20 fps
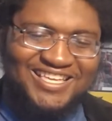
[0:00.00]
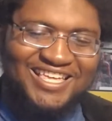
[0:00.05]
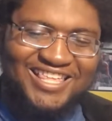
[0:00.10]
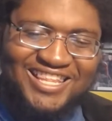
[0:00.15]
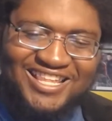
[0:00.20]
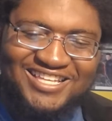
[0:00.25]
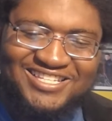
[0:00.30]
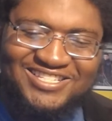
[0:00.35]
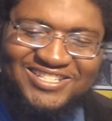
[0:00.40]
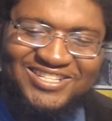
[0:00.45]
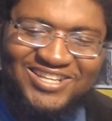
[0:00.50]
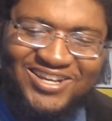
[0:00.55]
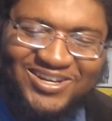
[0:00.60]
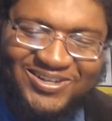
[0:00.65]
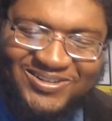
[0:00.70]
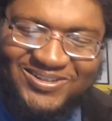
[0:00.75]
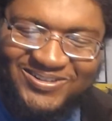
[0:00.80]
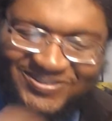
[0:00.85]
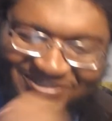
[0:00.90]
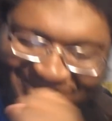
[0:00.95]
Let's
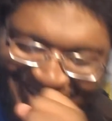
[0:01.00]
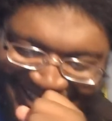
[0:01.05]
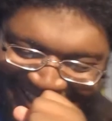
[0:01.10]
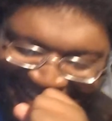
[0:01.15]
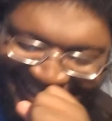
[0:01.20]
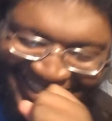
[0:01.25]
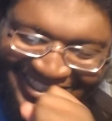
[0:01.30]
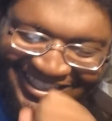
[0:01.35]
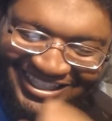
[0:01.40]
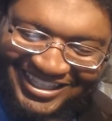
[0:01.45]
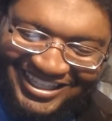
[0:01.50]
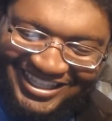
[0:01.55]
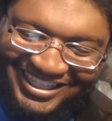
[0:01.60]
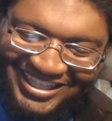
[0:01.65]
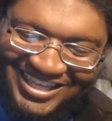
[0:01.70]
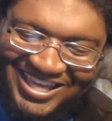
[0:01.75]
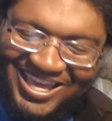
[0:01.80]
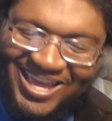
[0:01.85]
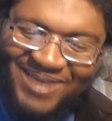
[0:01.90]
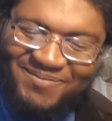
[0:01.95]
go. My
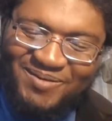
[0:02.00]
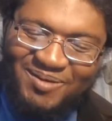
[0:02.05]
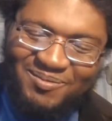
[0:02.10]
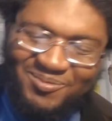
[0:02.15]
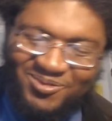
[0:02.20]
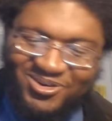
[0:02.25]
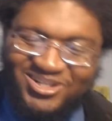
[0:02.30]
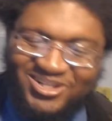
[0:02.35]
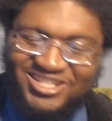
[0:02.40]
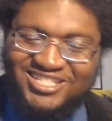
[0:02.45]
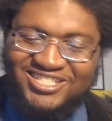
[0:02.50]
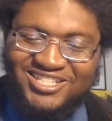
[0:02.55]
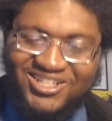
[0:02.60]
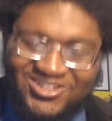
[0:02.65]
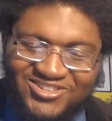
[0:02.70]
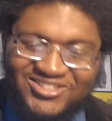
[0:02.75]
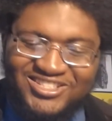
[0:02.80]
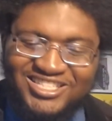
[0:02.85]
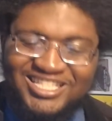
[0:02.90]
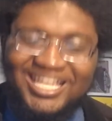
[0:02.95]
boy
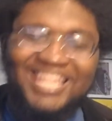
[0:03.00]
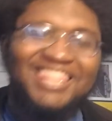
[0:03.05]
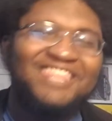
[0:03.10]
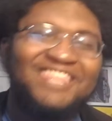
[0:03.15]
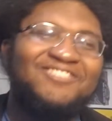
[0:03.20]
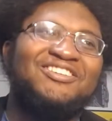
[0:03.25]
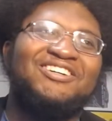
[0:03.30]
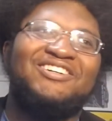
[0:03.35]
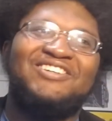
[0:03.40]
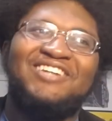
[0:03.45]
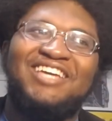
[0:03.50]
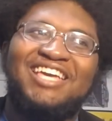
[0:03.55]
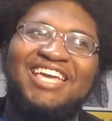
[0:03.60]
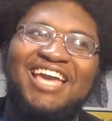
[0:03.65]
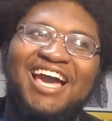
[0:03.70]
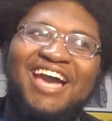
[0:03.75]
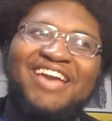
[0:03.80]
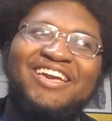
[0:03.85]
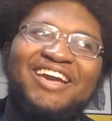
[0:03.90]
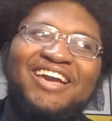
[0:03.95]
Soji. I love you.
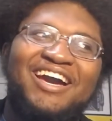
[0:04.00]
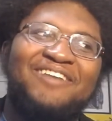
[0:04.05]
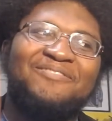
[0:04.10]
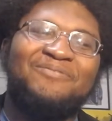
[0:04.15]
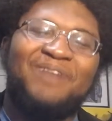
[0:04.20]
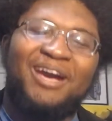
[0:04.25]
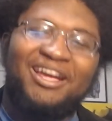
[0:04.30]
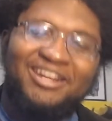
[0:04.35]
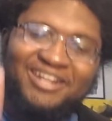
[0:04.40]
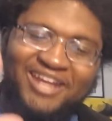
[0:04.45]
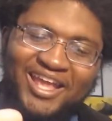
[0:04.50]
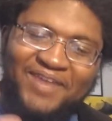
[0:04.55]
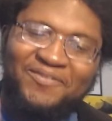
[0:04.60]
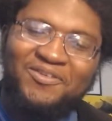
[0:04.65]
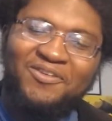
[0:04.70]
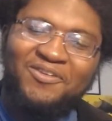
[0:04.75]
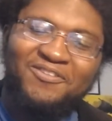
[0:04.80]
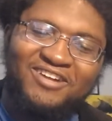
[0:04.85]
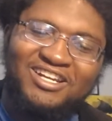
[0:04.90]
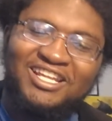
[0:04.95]
I
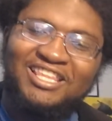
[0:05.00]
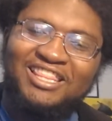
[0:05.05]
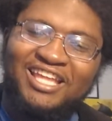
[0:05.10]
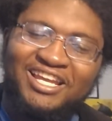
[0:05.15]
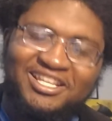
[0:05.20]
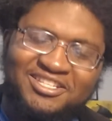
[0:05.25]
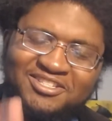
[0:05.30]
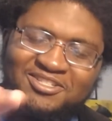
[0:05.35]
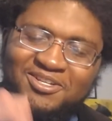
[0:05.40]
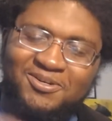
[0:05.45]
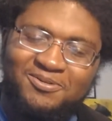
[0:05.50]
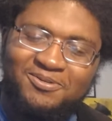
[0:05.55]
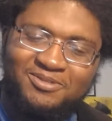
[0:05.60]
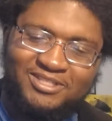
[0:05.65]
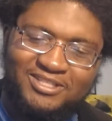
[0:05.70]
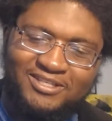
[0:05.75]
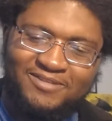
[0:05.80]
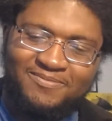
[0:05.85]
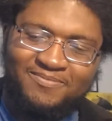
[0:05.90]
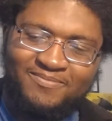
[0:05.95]
never really liked
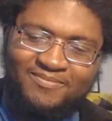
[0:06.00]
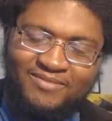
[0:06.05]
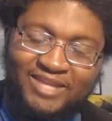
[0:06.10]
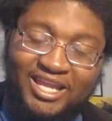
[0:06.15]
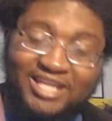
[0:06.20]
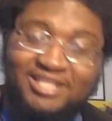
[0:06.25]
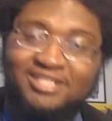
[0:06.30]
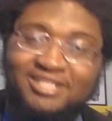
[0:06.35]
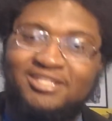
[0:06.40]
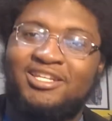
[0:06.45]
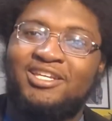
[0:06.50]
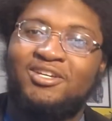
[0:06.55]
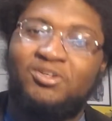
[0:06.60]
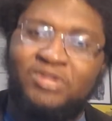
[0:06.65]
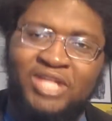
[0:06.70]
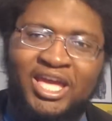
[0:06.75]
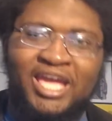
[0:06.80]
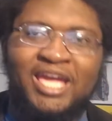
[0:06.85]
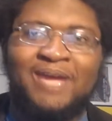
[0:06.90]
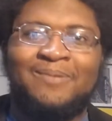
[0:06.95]
Soji until
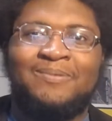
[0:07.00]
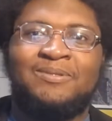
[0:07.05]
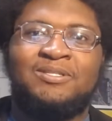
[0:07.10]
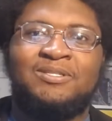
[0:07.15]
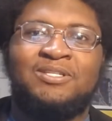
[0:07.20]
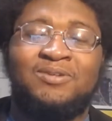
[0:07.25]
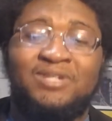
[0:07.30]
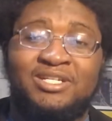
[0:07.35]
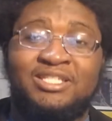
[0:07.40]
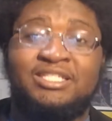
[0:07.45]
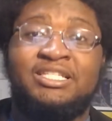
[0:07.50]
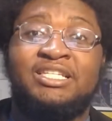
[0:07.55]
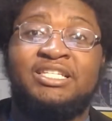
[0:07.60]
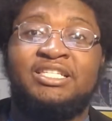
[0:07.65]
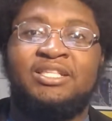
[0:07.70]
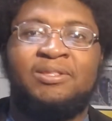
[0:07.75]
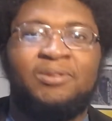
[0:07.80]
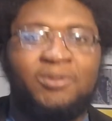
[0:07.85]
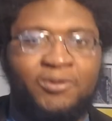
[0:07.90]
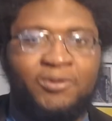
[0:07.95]
that episode in
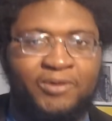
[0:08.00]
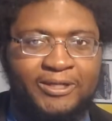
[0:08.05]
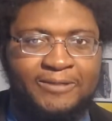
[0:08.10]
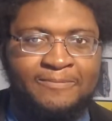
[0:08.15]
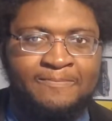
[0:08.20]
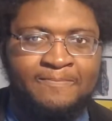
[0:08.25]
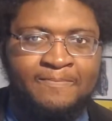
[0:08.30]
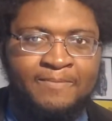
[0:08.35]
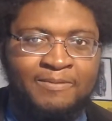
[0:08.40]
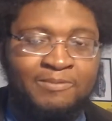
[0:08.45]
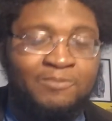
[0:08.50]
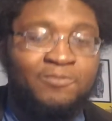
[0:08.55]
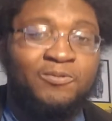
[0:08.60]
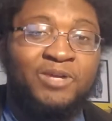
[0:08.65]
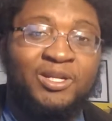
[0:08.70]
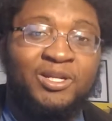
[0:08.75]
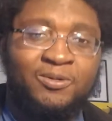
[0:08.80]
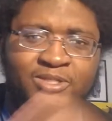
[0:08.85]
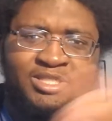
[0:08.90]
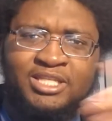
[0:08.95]
season 3 when
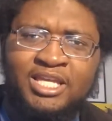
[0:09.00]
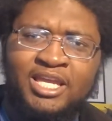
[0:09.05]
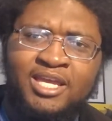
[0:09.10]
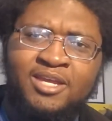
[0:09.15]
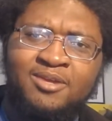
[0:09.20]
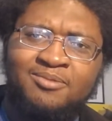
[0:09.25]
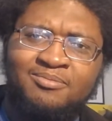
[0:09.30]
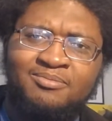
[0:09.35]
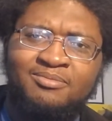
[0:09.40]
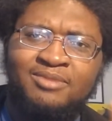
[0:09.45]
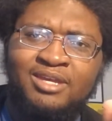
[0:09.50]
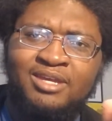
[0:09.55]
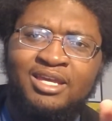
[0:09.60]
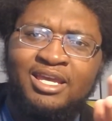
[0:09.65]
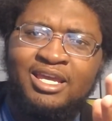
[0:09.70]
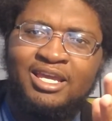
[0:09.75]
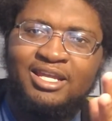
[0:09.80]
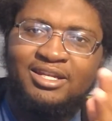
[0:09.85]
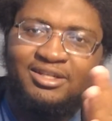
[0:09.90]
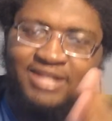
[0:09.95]
it was him,
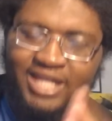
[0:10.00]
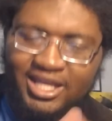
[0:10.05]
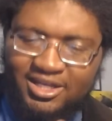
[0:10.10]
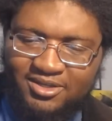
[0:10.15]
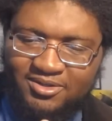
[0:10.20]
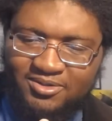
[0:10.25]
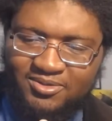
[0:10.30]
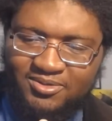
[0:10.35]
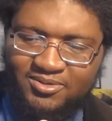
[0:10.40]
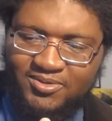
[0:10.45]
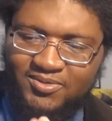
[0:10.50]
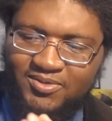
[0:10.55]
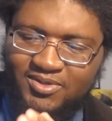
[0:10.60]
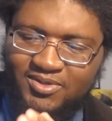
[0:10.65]
Deku,